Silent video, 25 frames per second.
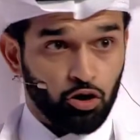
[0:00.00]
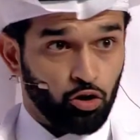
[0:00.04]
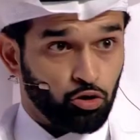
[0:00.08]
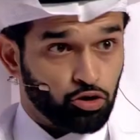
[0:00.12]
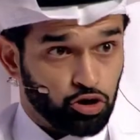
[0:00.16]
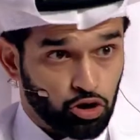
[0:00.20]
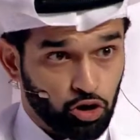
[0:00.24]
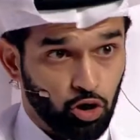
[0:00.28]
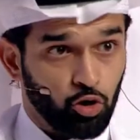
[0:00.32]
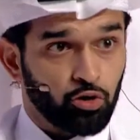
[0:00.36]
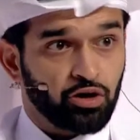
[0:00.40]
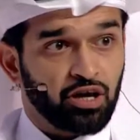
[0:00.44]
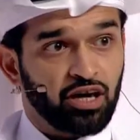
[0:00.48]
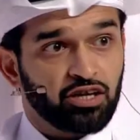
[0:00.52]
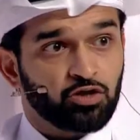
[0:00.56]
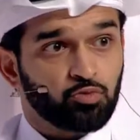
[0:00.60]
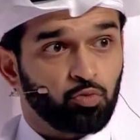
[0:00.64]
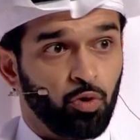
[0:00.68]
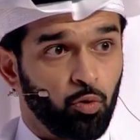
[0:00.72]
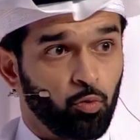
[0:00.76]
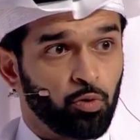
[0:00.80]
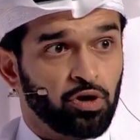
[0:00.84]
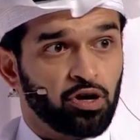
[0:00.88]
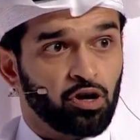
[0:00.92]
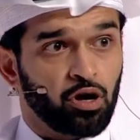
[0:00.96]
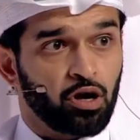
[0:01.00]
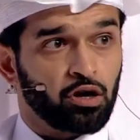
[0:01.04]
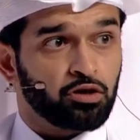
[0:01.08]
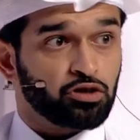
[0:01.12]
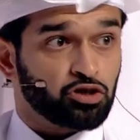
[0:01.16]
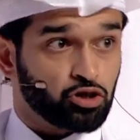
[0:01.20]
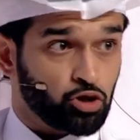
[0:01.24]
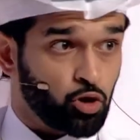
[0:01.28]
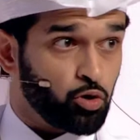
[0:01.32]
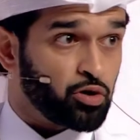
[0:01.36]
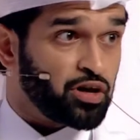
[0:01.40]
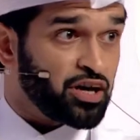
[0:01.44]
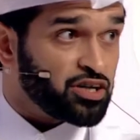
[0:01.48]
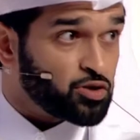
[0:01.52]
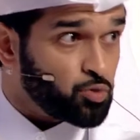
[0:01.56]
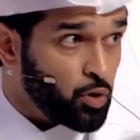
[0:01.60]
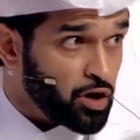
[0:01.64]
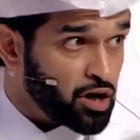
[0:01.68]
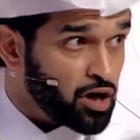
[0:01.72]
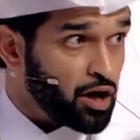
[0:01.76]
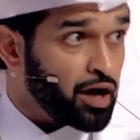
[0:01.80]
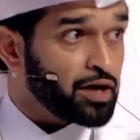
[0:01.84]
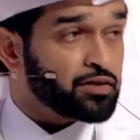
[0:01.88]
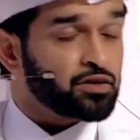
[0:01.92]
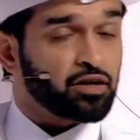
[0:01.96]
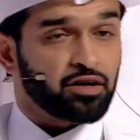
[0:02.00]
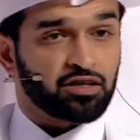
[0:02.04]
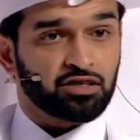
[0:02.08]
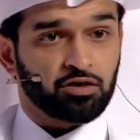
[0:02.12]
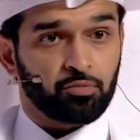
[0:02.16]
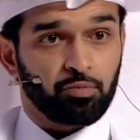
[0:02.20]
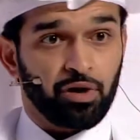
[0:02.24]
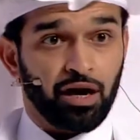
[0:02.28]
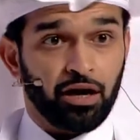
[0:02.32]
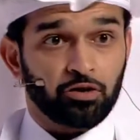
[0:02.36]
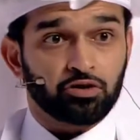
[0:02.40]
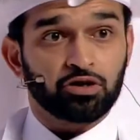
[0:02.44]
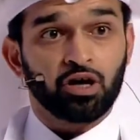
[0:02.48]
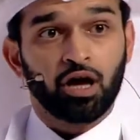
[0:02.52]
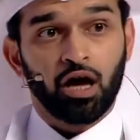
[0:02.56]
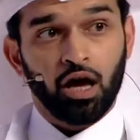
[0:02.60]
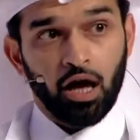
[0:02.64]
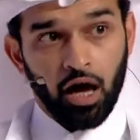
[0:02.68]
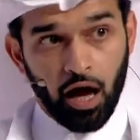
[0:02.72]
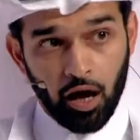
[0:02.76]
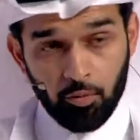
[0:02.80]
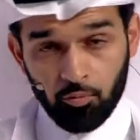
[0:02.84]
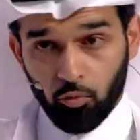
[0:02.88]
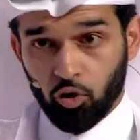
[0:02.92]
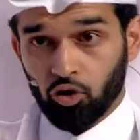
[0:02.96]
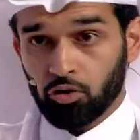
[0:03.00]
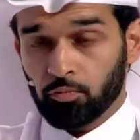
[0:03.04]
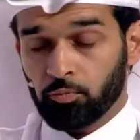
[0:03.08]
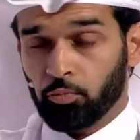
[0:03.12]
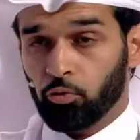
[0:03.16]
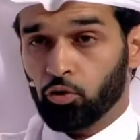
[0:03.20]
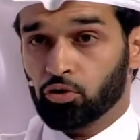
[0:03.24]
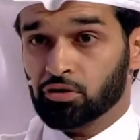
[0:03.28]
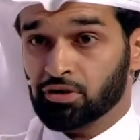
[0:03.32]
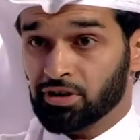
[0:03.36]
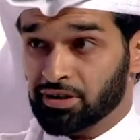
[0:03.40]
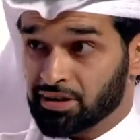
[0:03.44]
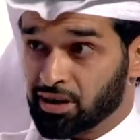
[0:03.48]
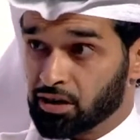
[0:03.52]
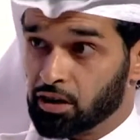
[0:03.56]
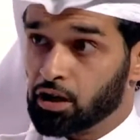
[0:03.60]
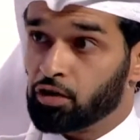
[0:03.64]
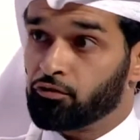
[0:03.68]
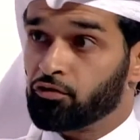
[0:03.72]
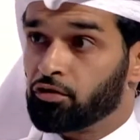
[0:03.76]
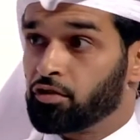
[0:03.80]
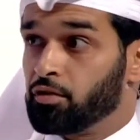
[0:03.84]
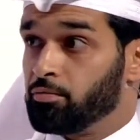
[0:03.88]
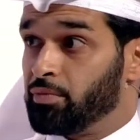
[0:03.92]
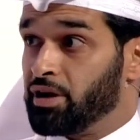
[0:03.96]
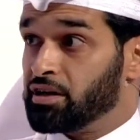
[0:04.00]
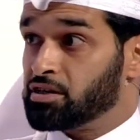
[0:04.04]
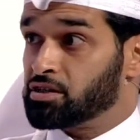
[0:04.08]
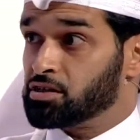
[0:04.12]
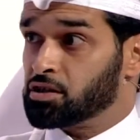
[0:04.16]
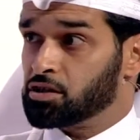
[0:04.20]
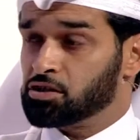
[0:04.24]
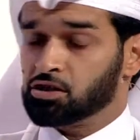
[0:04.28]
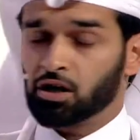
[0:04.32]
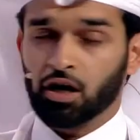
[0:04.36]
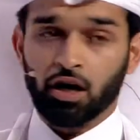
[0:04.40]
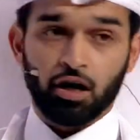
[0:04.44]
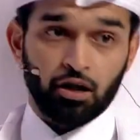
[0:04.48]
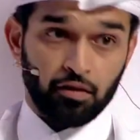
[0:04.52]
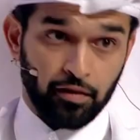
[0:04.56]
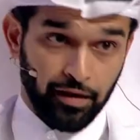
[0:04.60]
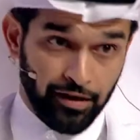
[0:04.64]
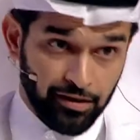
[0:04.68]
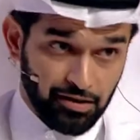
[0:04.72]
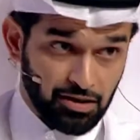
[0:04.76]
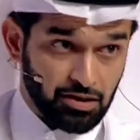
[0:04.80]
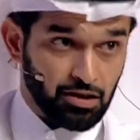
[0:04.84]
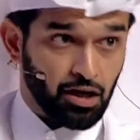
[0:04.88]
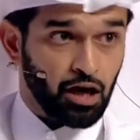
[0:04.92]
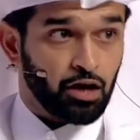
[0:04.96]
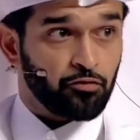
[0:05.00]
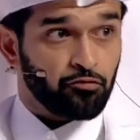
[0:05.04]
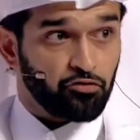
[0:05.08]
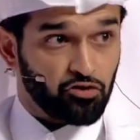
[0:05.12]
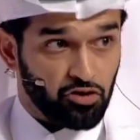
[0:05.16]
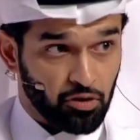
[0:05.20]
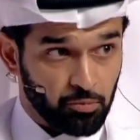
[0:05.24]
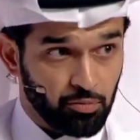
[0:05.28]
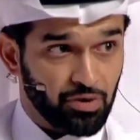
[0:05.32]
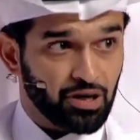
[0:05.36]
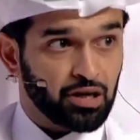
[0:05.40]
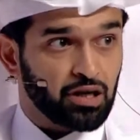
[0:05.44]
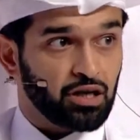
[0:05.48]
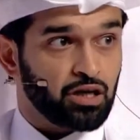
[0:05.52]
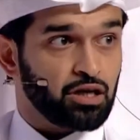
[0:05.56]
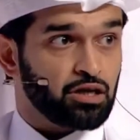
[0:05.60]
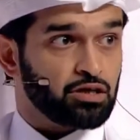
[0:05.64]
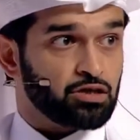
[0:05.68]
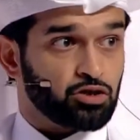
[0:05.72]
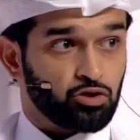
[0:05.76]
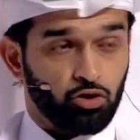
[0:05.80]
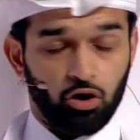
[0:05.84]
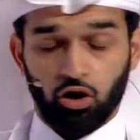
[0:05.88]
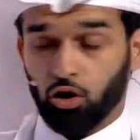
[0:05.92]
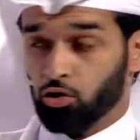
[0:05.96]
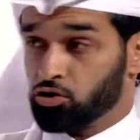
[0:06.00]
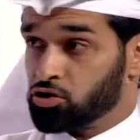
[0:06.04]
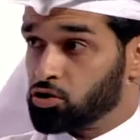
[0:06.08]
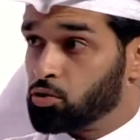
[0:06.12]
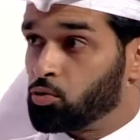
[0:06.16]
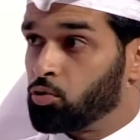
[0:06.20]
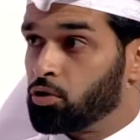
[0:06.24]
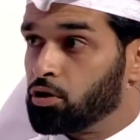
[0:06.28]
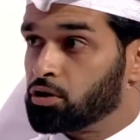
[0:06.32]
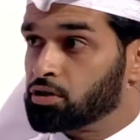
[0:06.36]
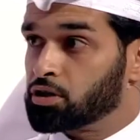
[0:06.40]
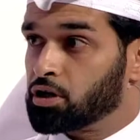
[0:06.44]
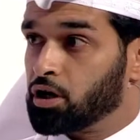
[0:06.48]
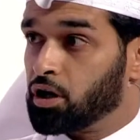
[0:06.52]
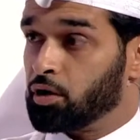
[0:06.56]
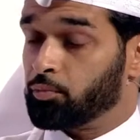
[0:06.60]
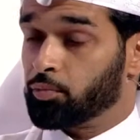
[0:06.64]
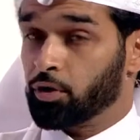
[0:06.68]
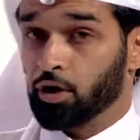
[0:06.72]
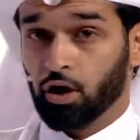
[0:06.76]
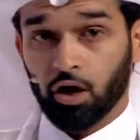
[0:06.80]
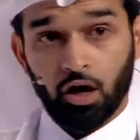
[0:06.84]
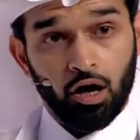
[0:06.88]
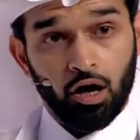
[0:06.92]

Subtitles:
Showcase what we are, showcase what Qatar is about, and more importantly, deliver the message that it's time for the Middle East to host the World Cup.